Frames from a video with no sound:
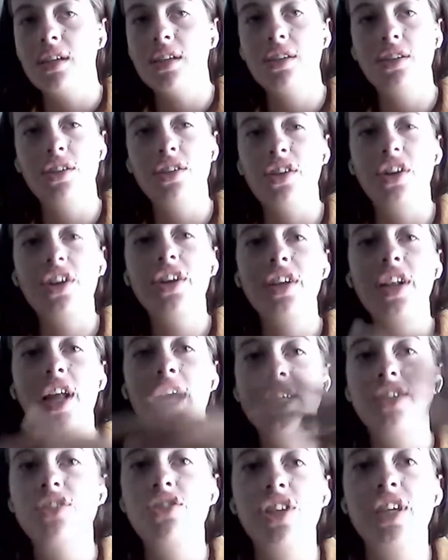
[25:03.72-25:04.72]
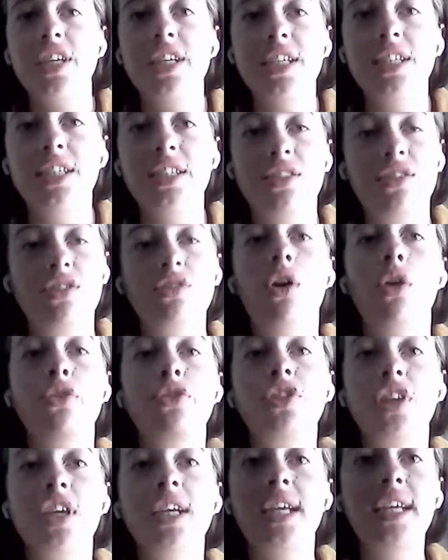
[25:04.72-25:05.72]
you know like she's
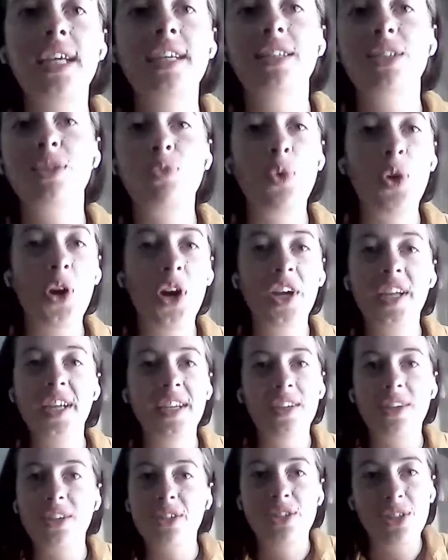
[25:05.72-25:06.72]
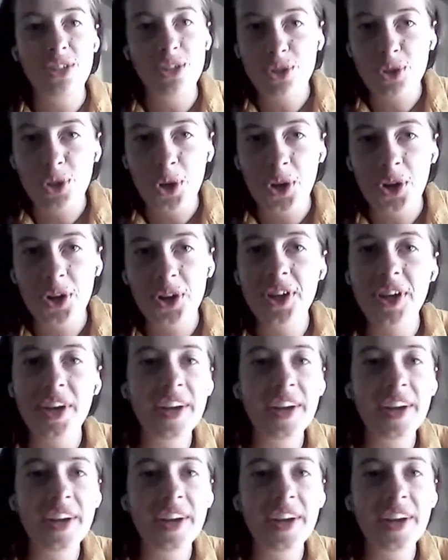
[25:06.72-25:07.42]
not thinking it's working because she's two